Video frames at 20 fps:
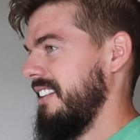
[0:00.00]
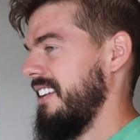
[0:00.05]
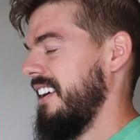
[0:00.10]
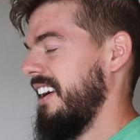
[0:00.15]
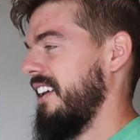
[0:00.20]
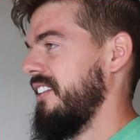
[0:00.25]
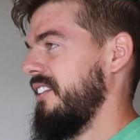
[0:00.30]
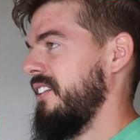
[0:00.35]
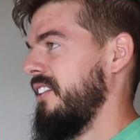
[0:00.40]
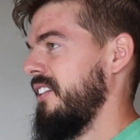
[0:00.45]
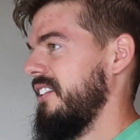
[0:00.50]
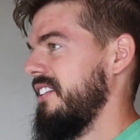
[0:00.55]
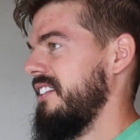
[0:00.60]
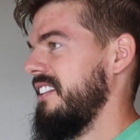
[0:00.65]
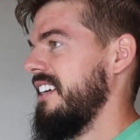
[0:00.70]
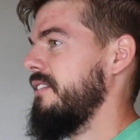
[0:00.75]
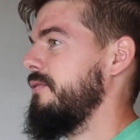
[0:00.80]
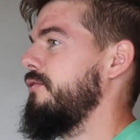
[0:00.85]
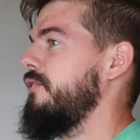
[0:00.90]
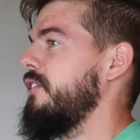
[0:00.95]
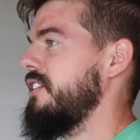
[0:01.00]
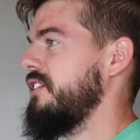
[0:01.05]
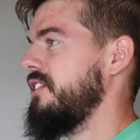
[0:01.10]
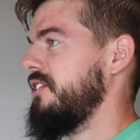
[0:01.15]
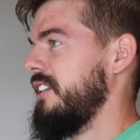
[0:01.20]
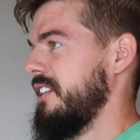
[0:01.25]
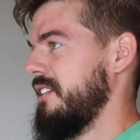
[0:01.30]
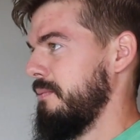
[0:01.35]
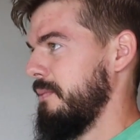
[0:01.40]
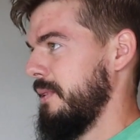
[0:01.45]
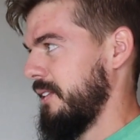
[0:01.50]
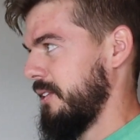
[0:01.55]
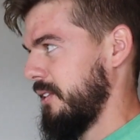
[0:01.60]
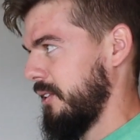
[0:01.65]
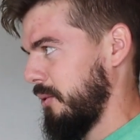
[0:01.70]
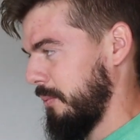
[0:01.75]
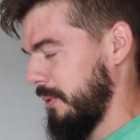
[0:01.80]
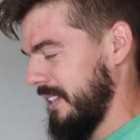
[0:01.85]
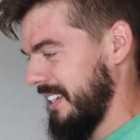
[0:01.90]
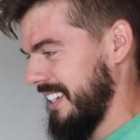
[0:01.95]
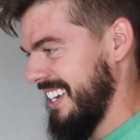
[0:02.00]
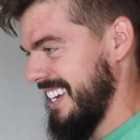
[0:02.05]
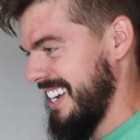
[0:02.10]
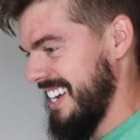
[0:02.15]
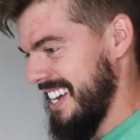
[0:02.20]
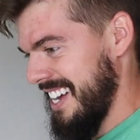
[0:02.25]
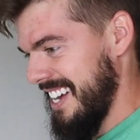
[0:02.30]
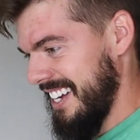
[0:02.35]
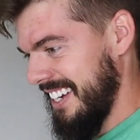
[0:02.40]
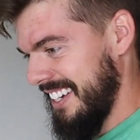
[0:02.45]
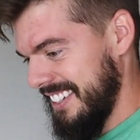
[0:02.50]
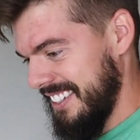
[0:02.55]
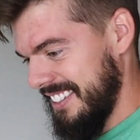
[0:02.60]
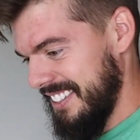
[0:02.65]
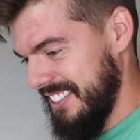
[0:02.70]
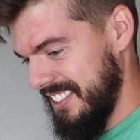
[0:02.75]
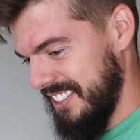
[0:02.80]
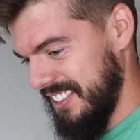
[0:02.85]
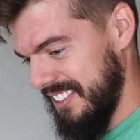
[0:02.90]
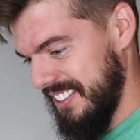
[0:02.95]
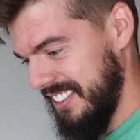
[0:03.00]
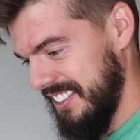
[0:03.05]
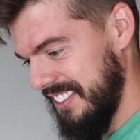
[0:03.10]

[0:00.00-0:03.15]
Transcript: I don't know, that frustrates me a little bit. So